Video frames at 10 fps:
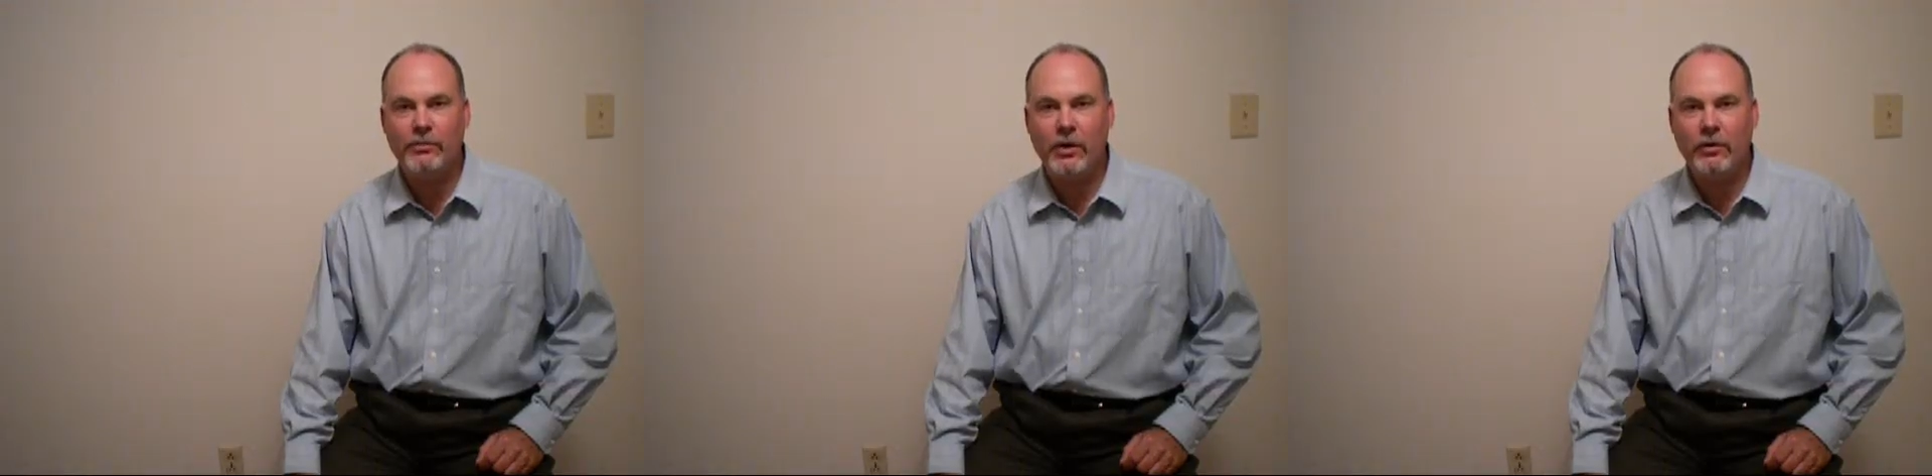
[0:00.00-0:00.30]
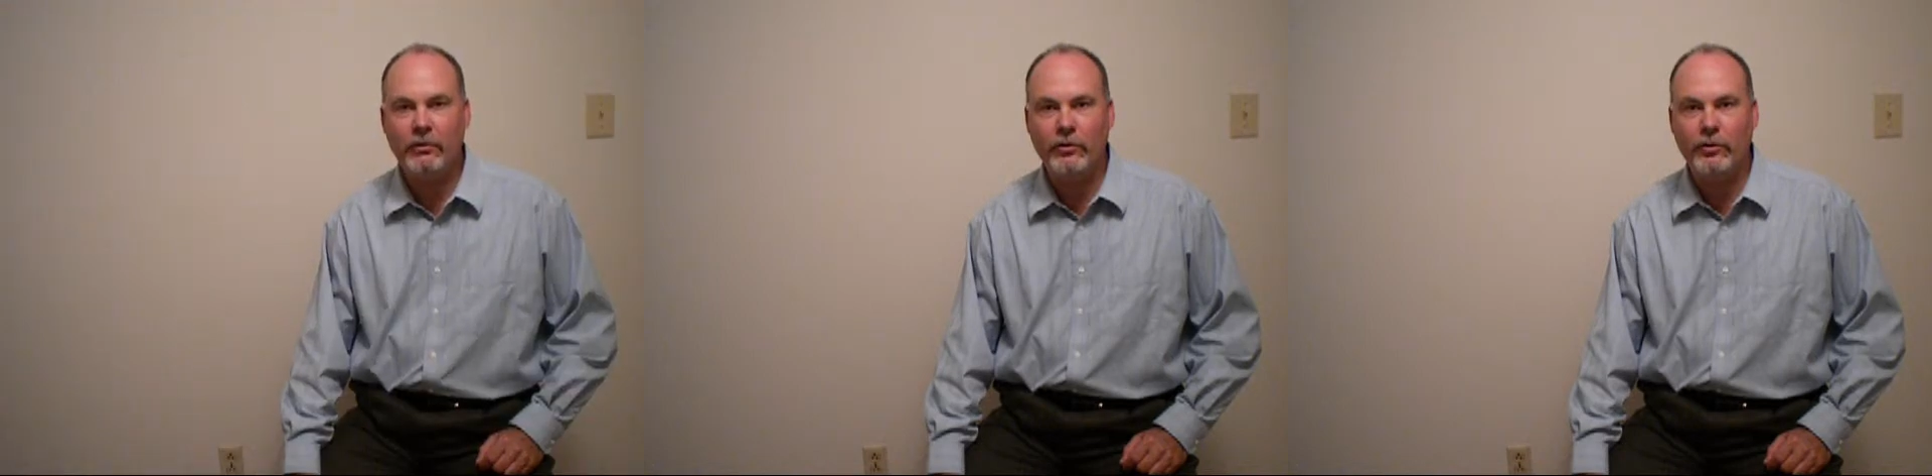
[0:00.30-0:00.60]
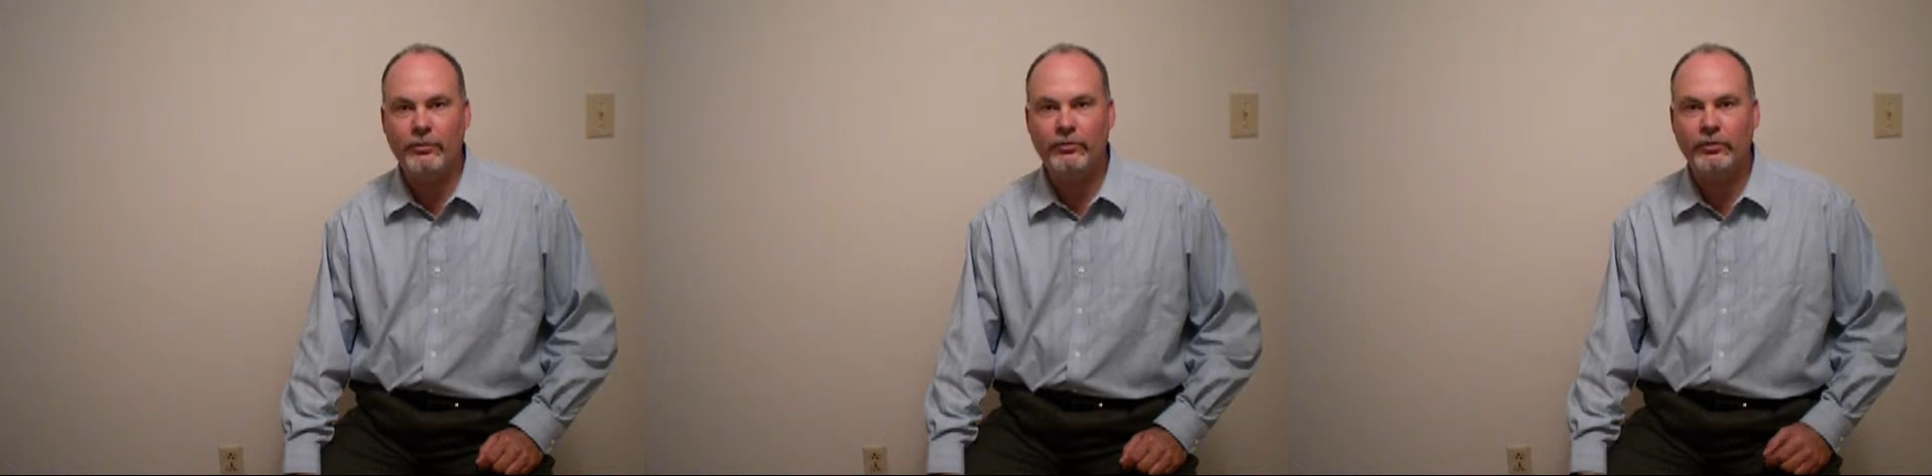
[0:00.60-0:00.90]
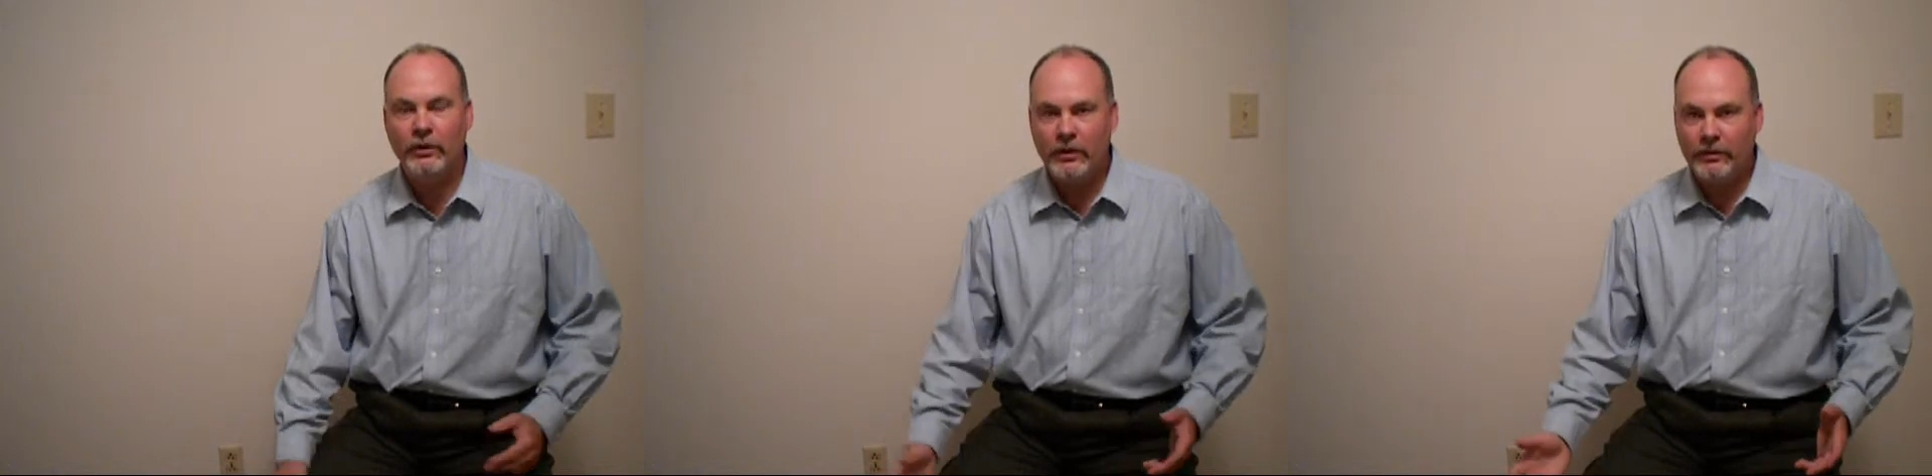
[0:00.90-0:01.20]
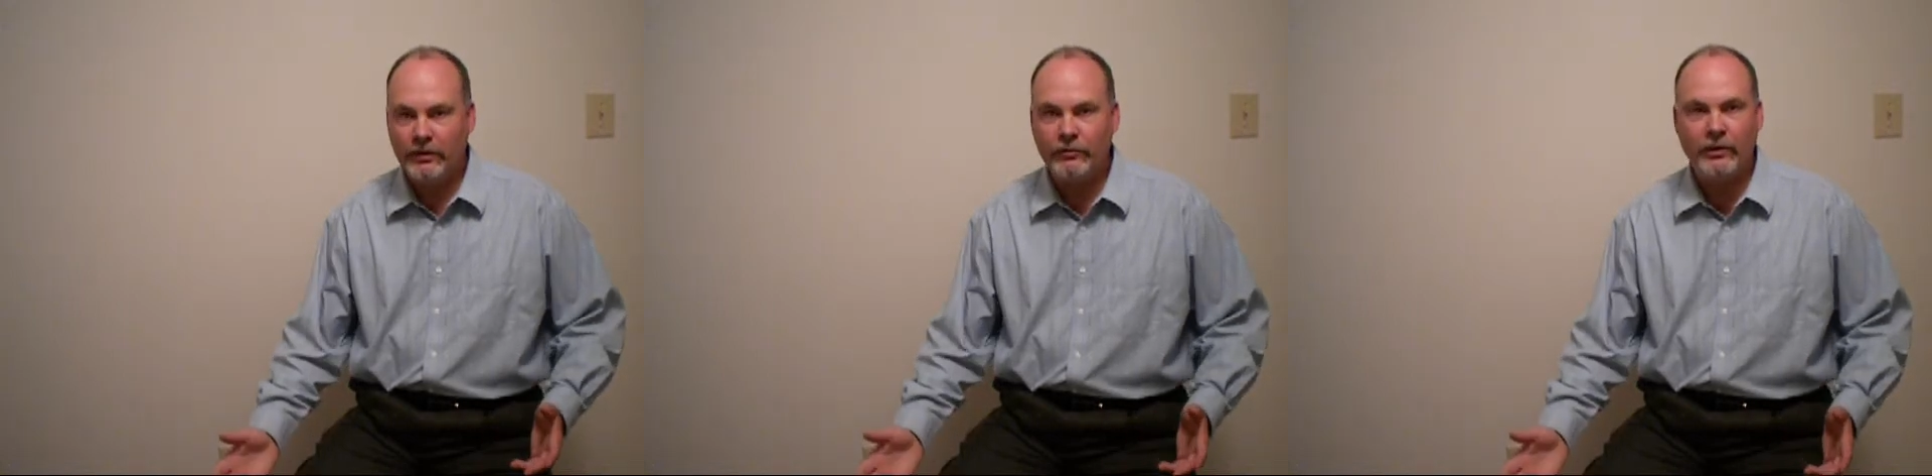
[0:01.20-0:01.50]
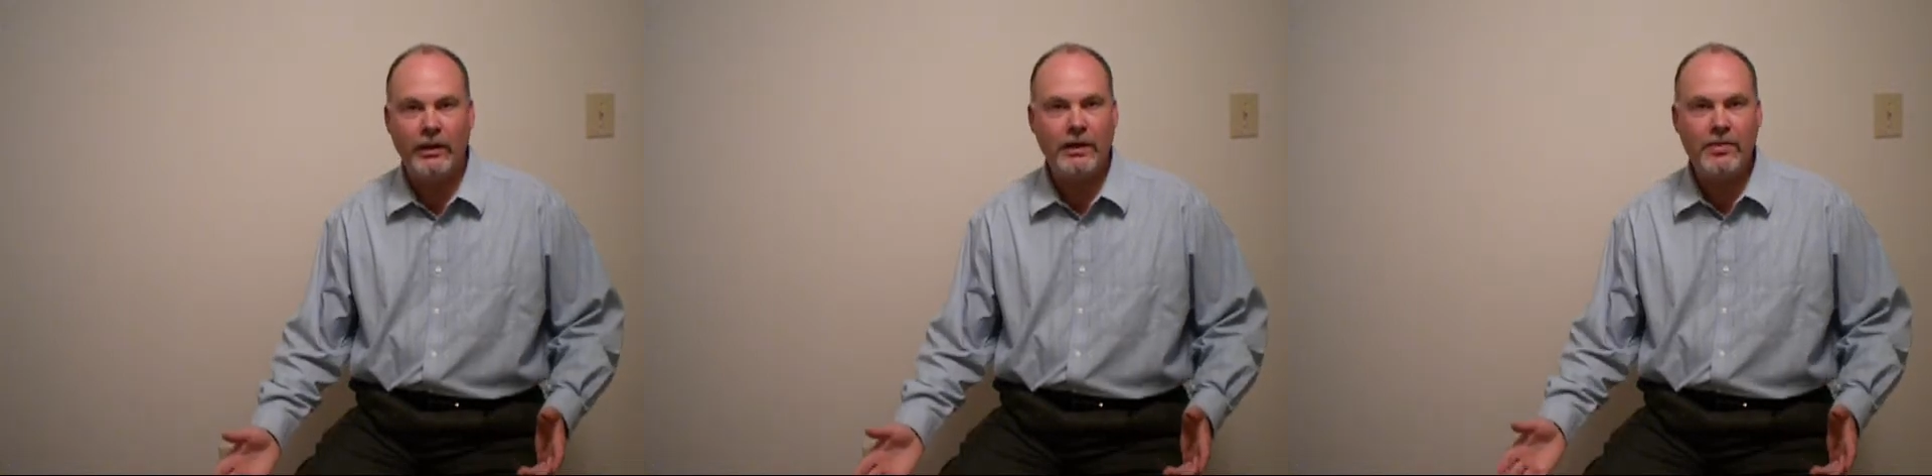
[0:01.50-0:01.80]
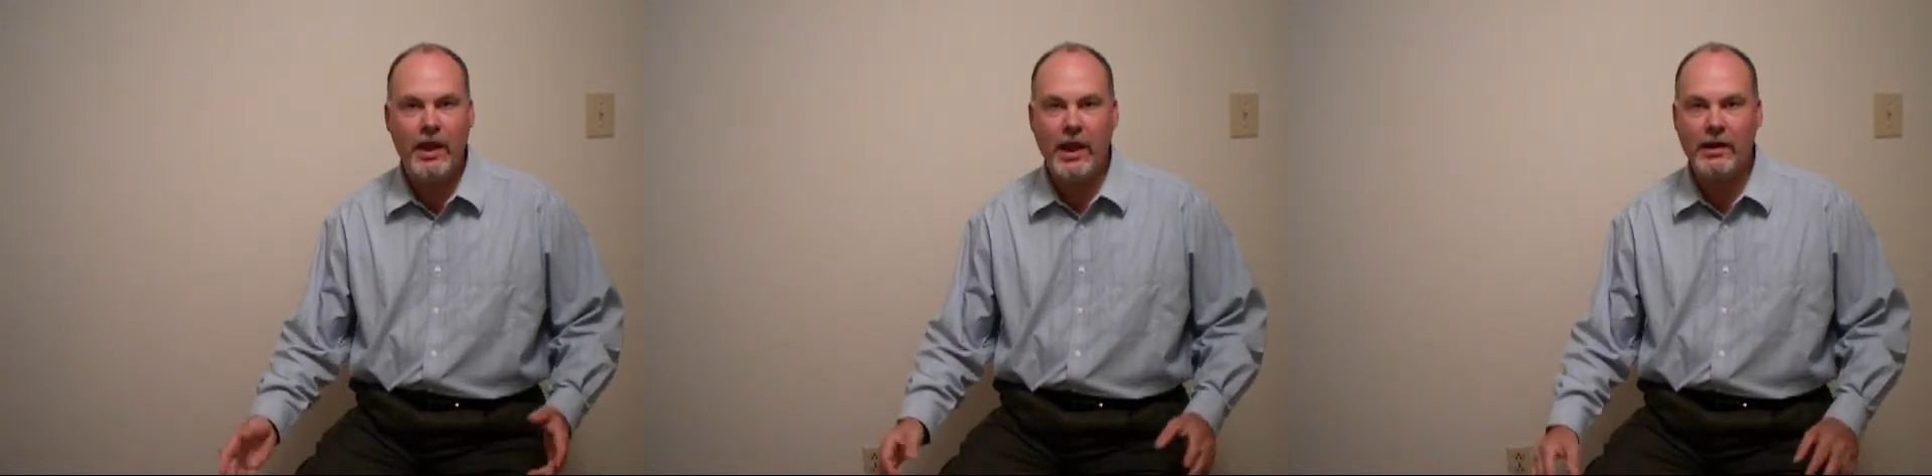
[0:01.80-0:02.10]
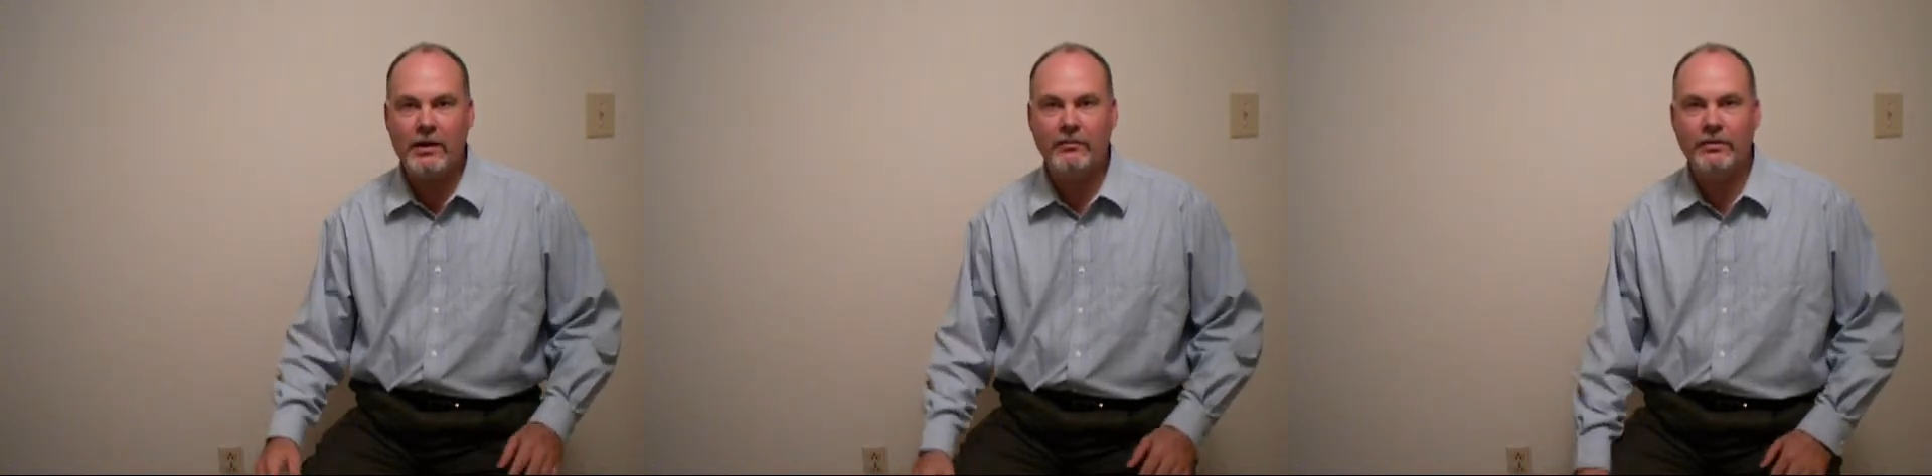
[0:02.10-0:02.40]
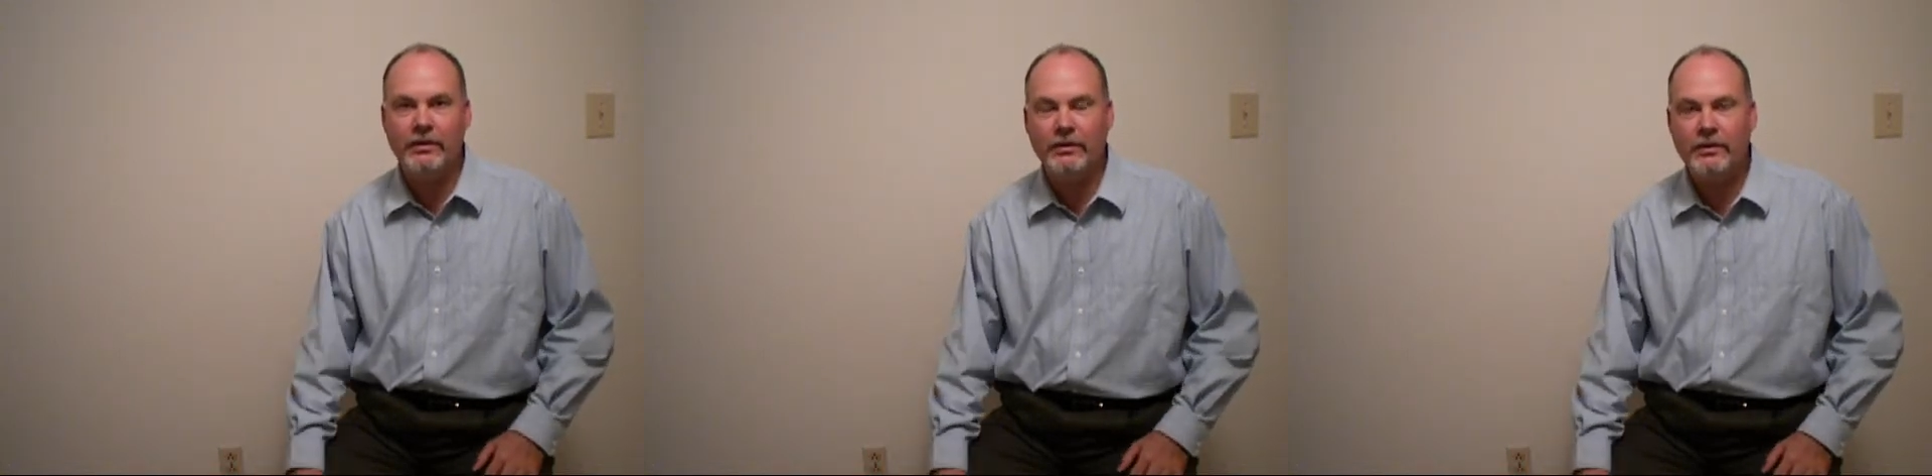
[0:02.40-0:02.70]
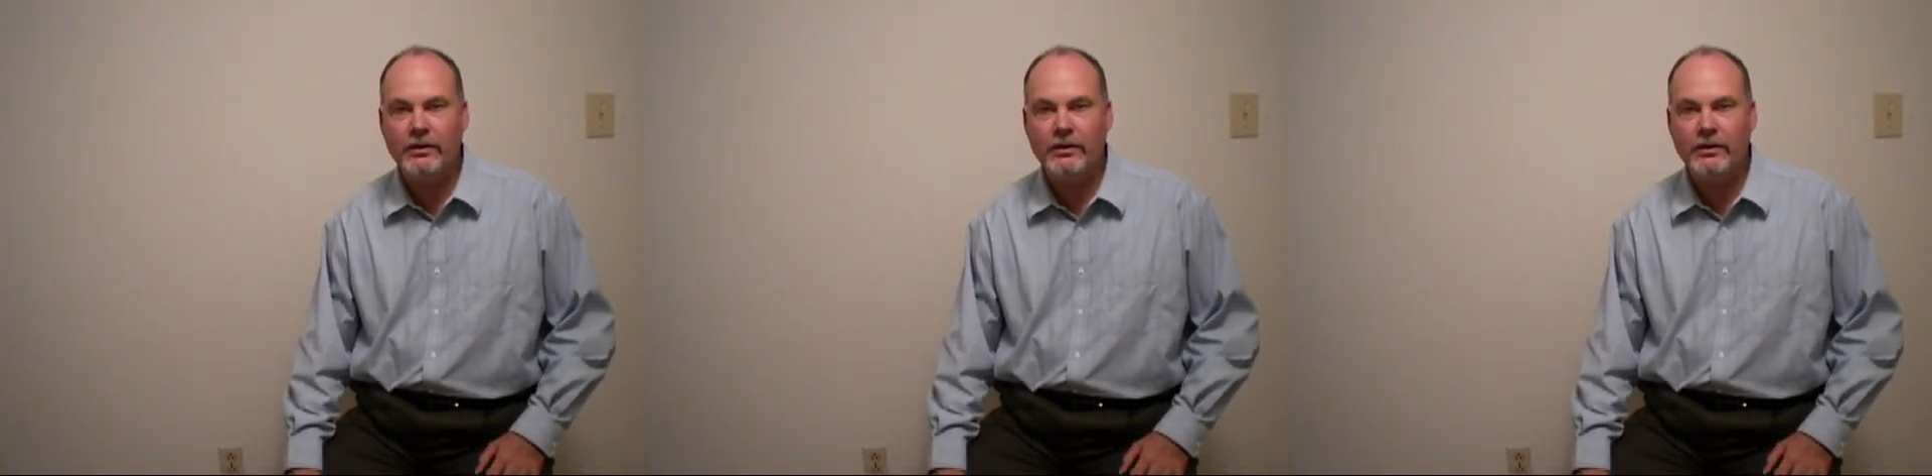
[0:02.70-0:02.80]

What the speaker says: small groups that you're getting the hang of it.